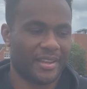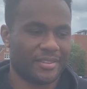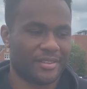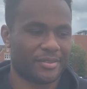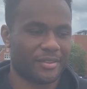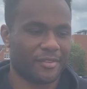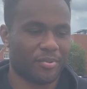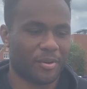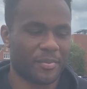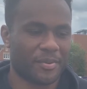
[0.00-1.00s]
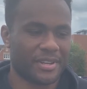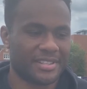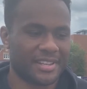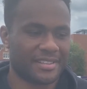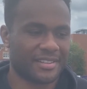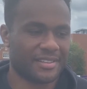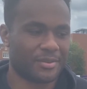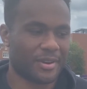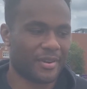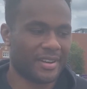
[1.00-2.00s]
in terms of a proper pre-season as
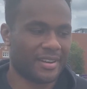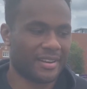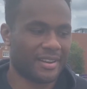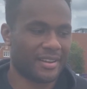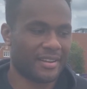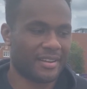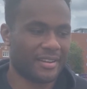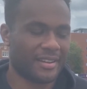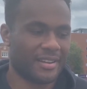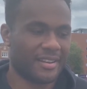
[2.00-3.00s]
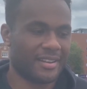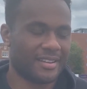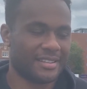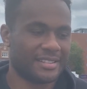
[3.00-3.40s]
well, and. Uh,